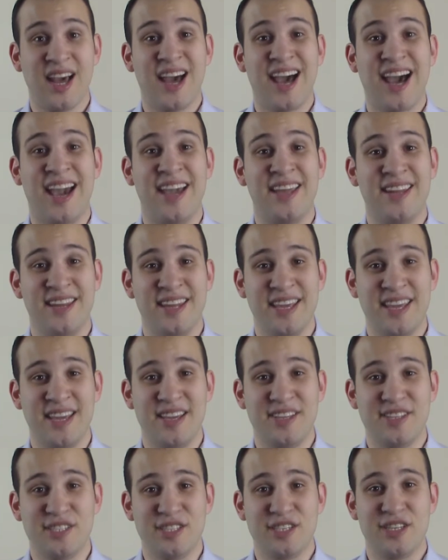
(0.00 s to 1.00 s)
I
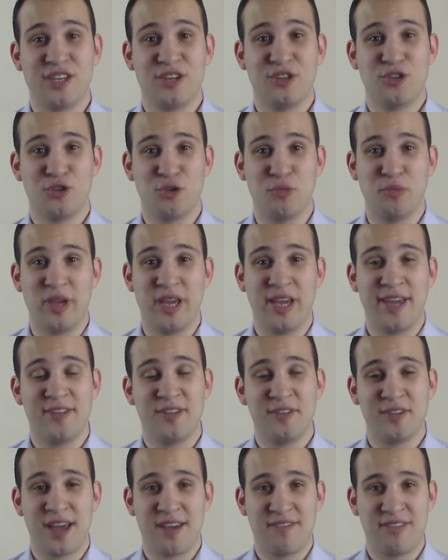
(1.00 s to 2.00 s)
need to be in
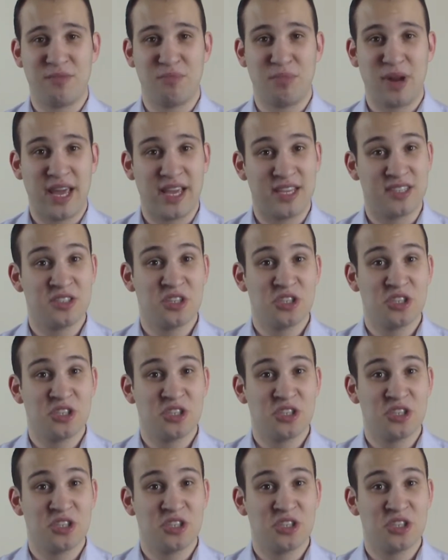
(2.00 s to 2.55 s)
a lively place,